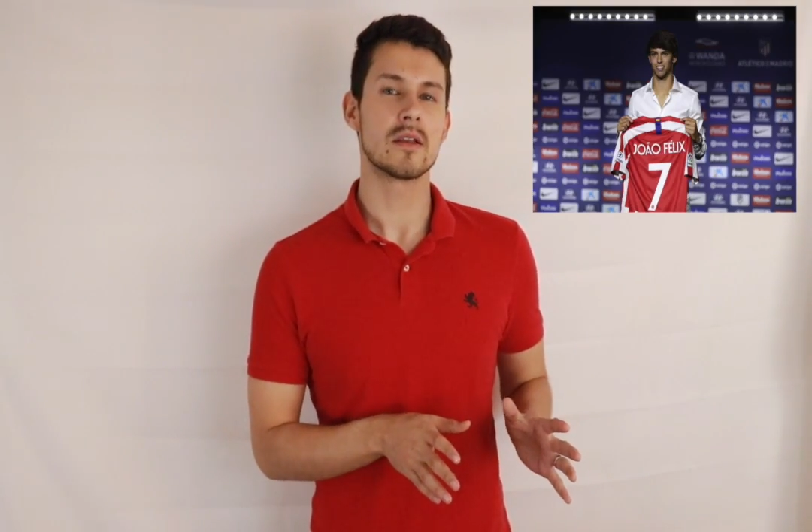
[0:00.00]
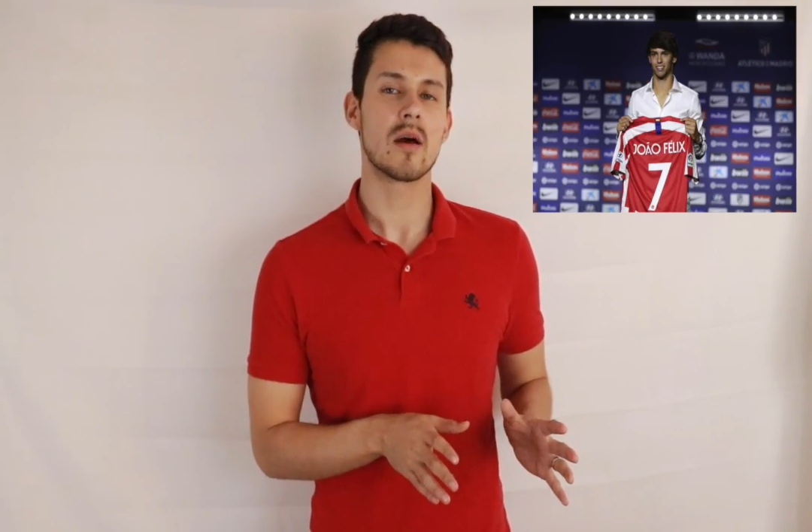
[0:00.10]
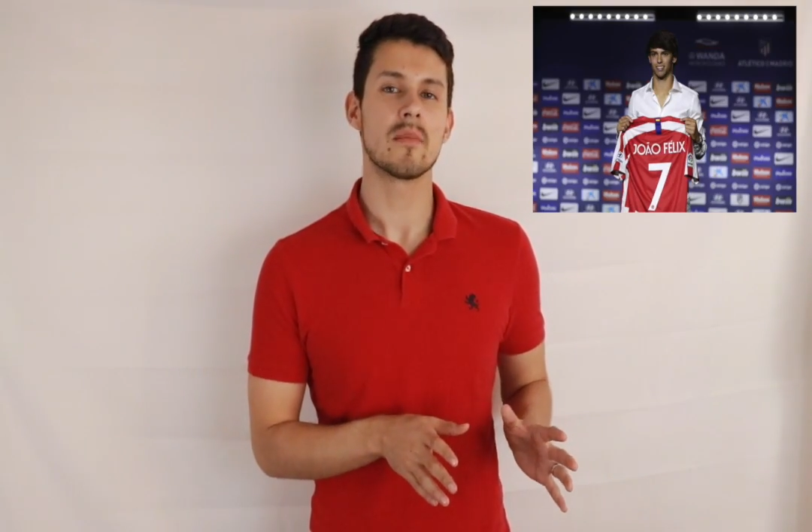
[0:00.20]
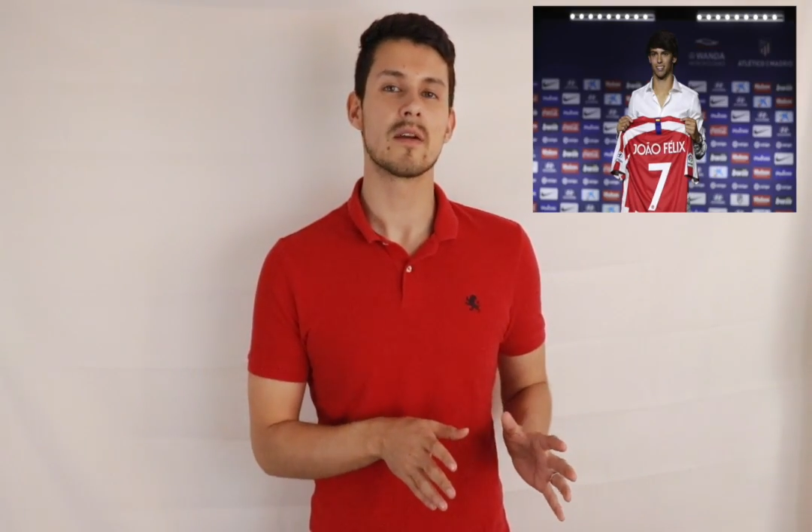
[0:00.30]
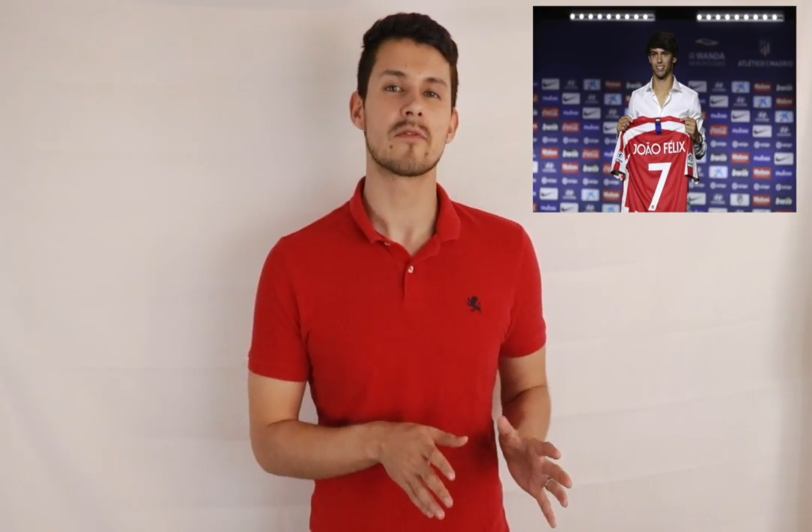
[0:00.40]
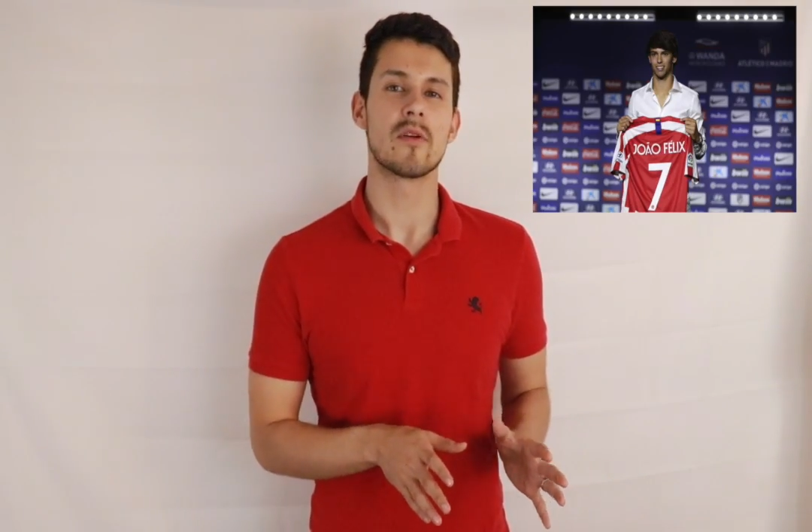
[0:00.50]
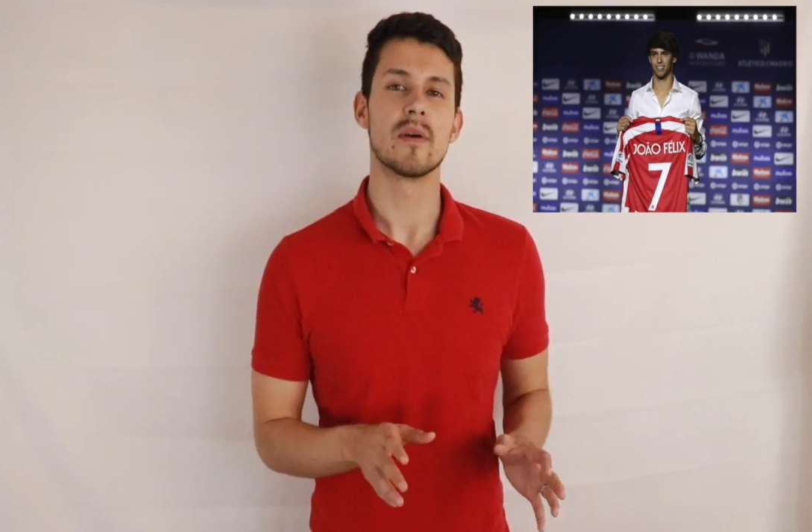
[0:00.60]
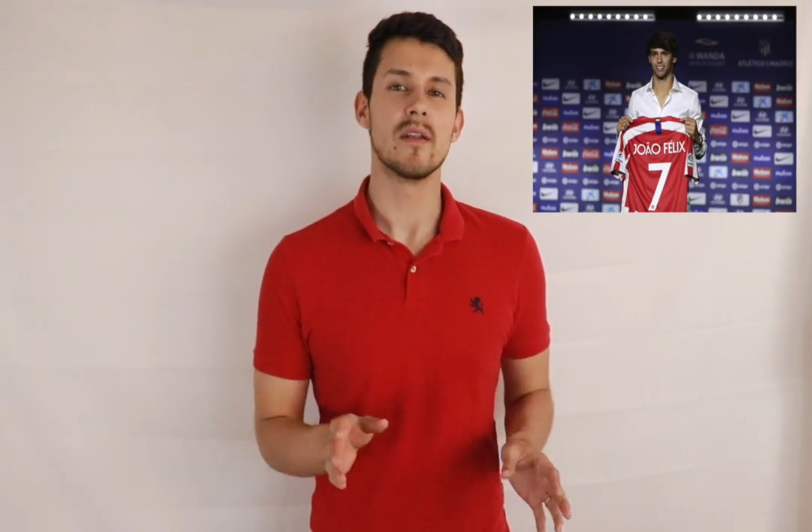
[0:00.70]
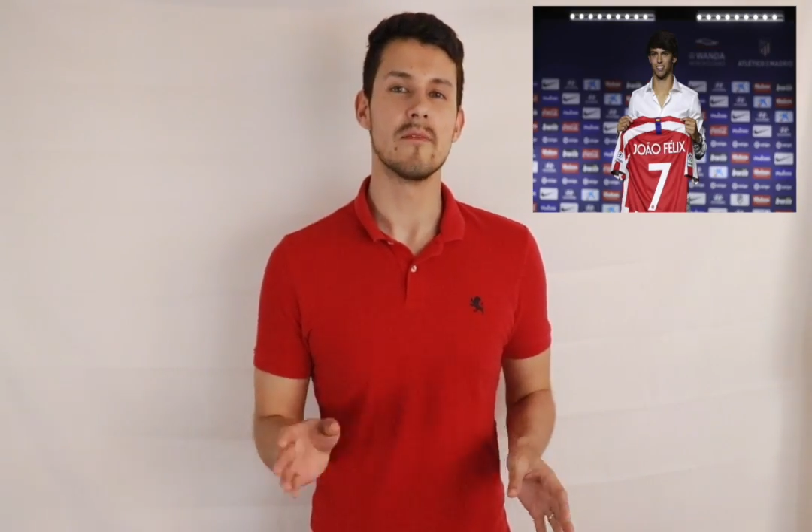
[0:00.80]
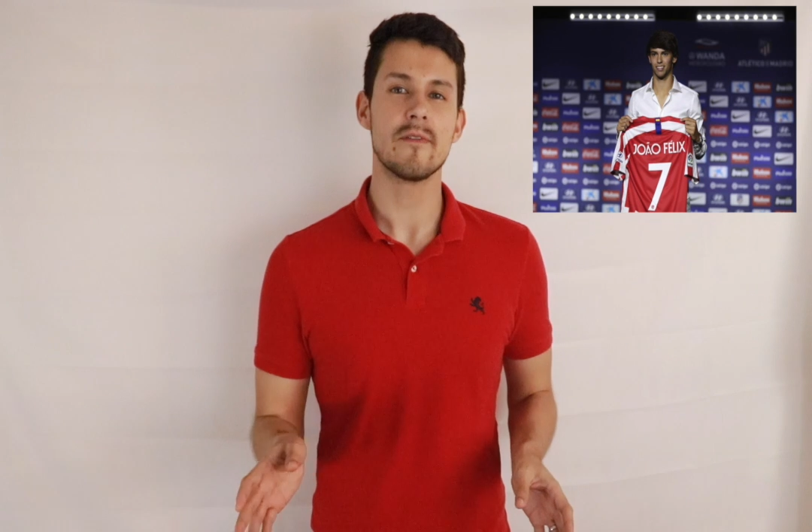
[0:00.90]
coming from
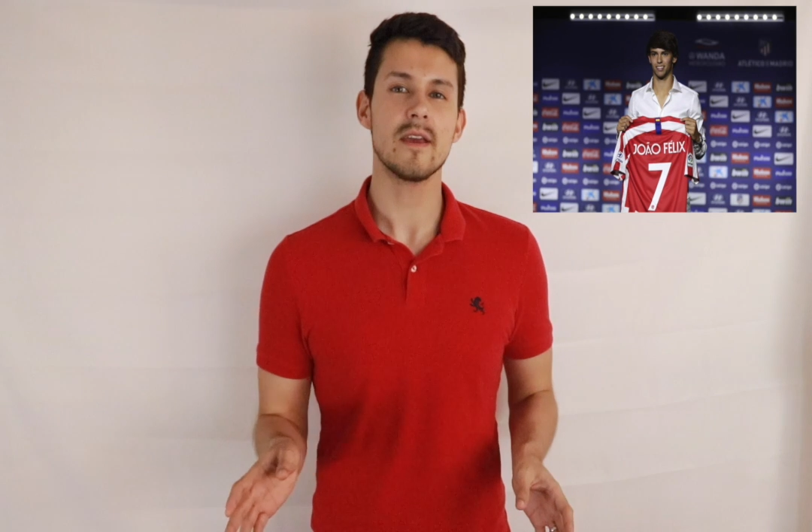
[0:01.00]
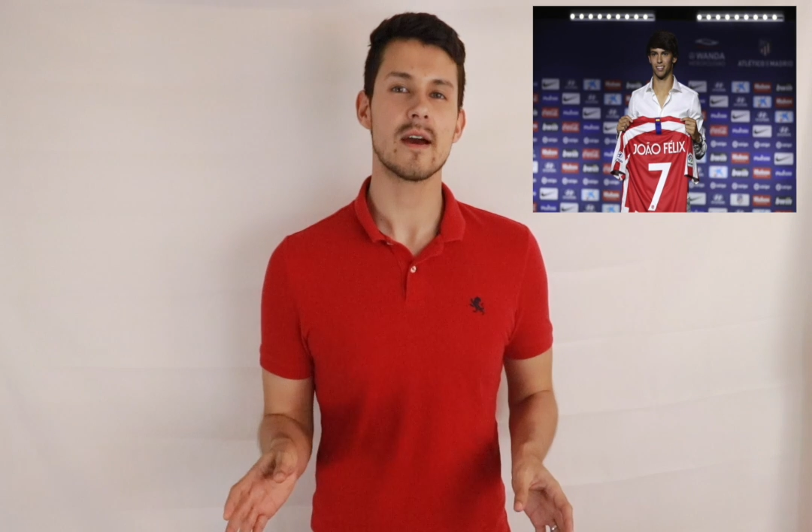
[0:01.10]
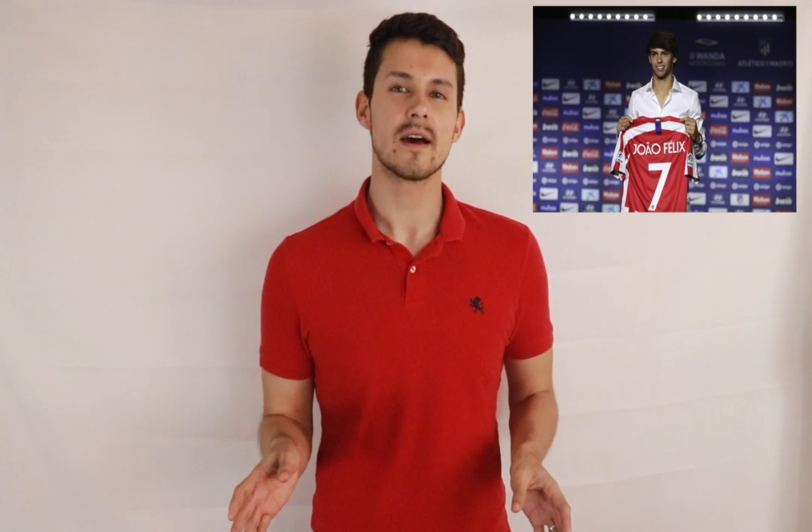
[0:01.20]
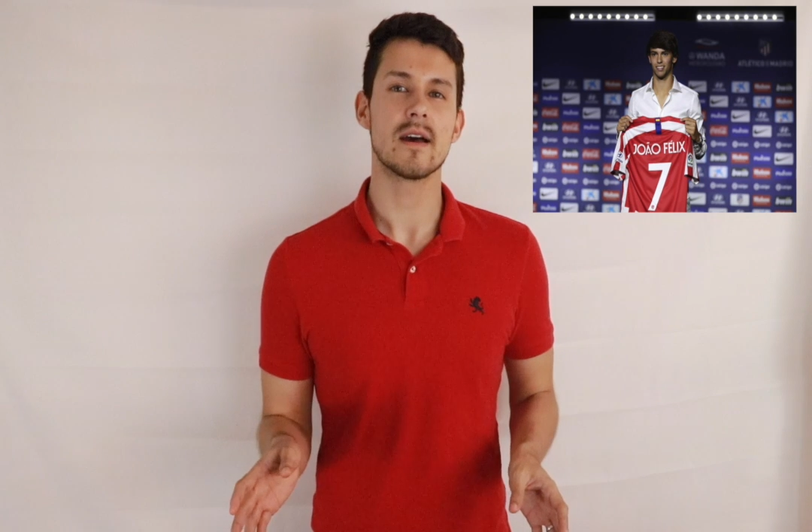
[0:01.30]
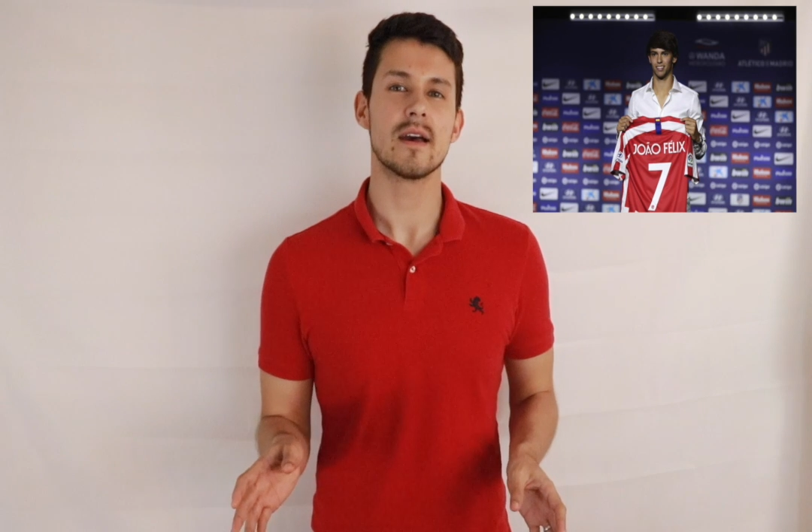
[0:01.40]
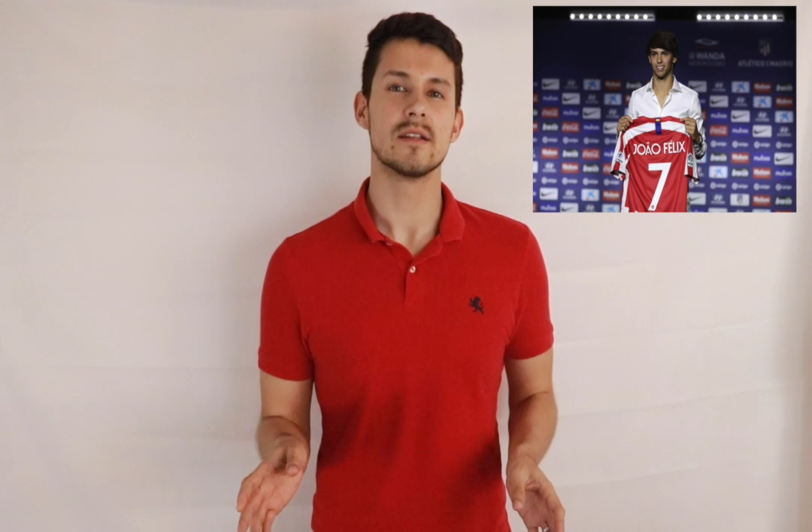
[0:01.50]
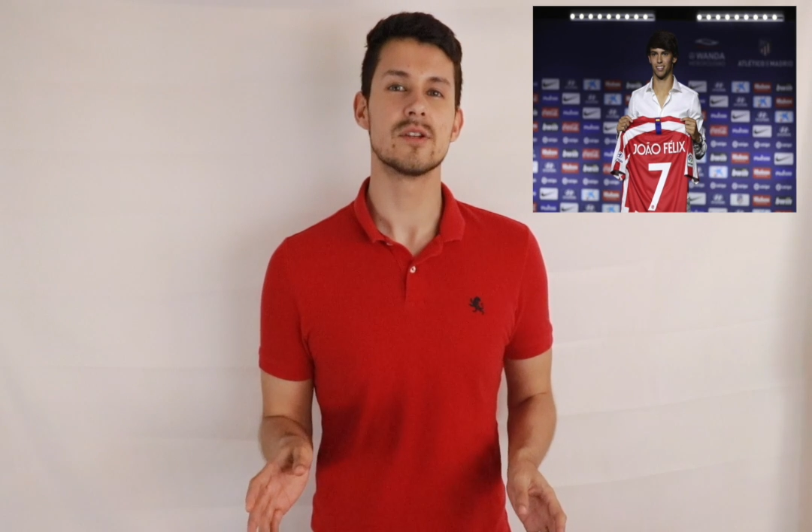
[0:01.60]
Benfica at